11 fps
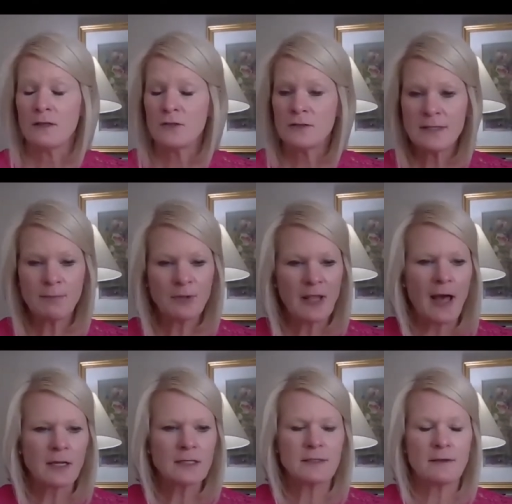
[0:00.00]
simple
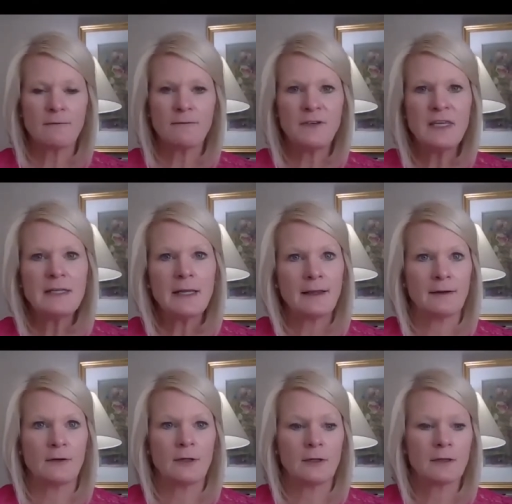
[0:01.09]
acts of feeding
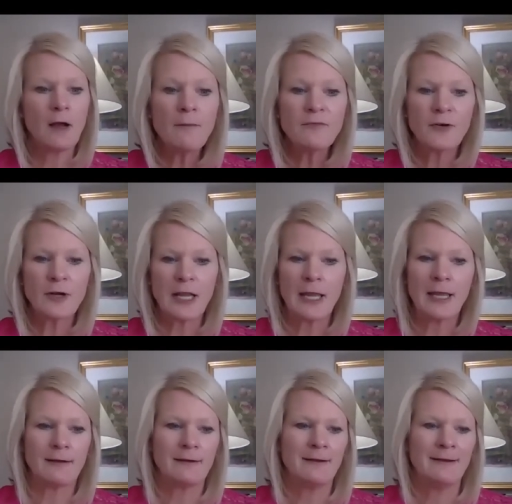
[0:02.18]
or
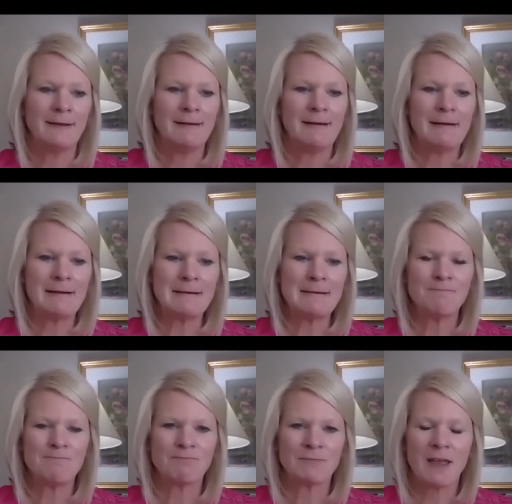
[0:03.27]
comforting
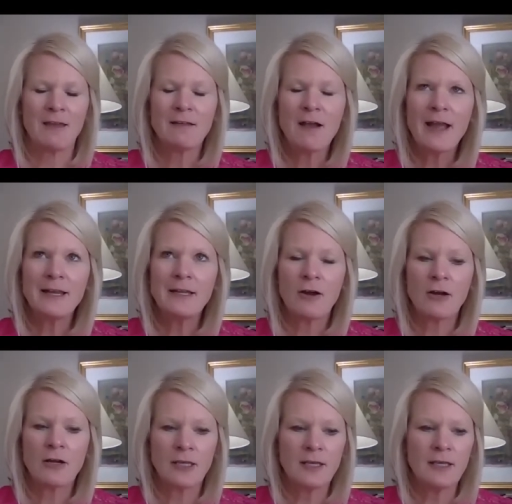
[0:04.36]
and guiding our
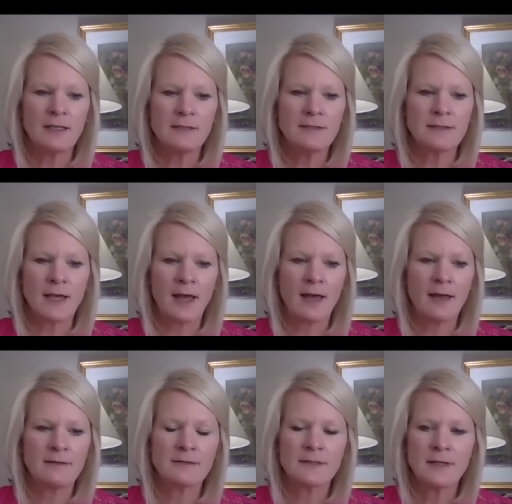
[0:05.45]
kids.
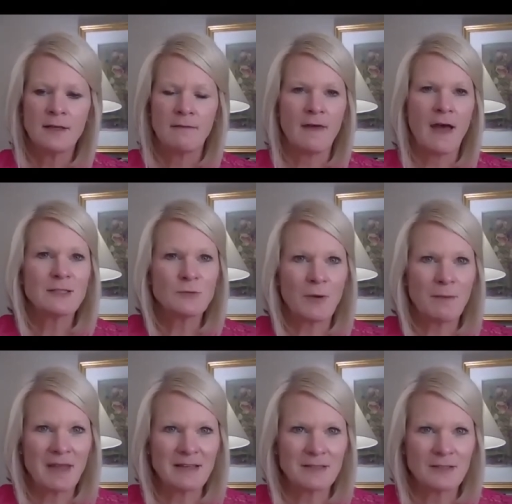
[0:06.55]
And that's what
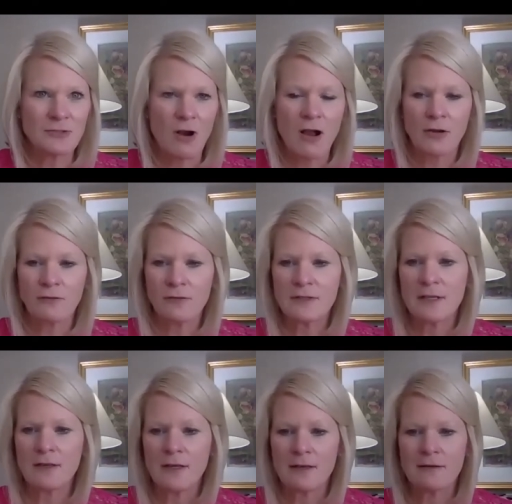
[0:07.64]
makes a strong and
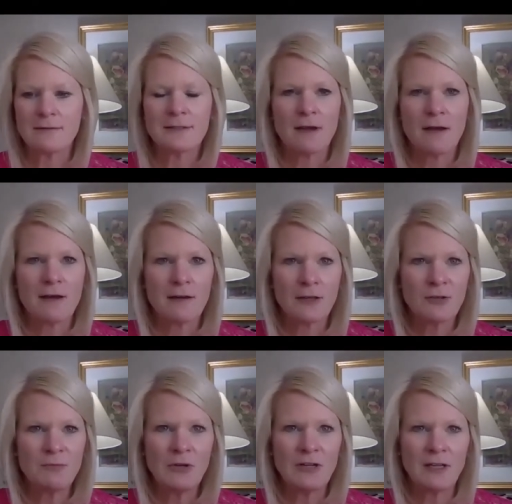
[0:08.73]
resilient
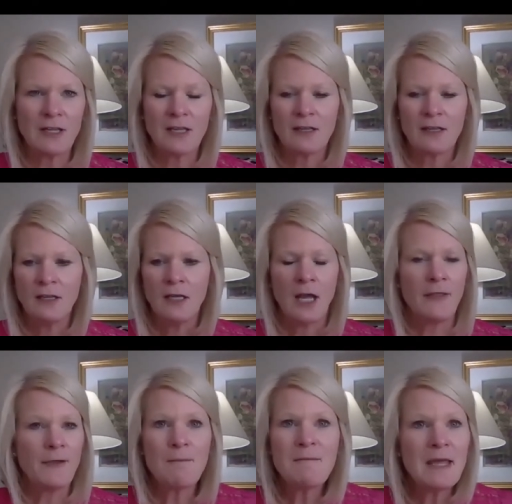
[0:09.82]
community. And
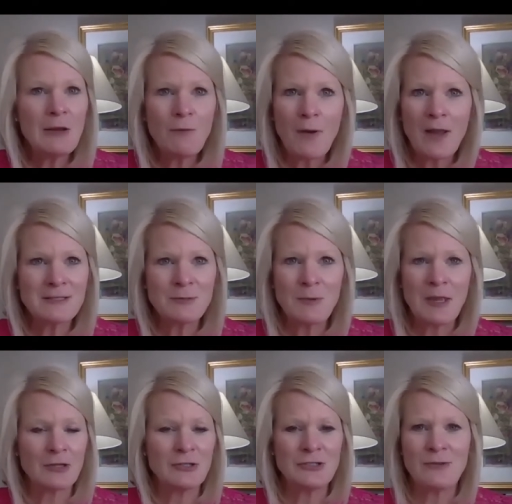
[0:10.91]
there are many ways we
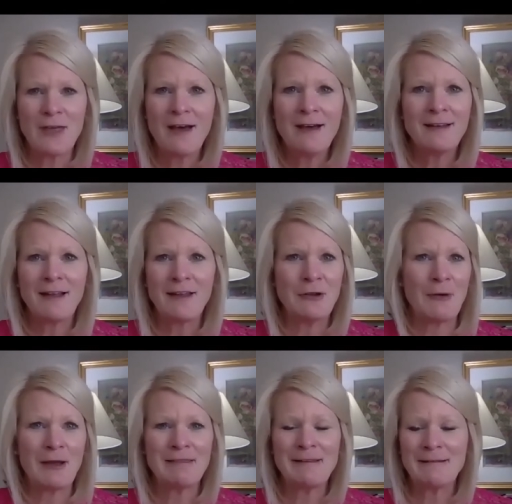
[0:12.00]
can do that. You know,
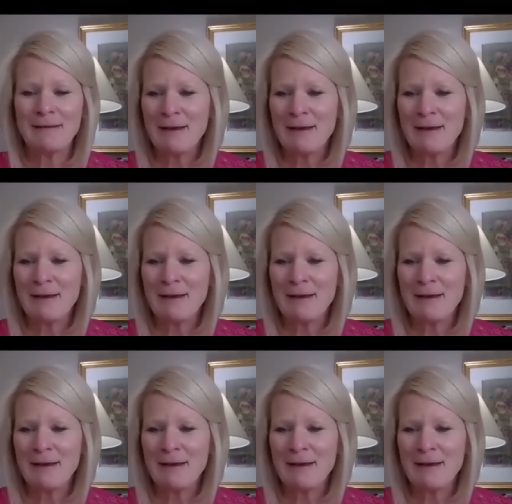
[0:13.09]
I think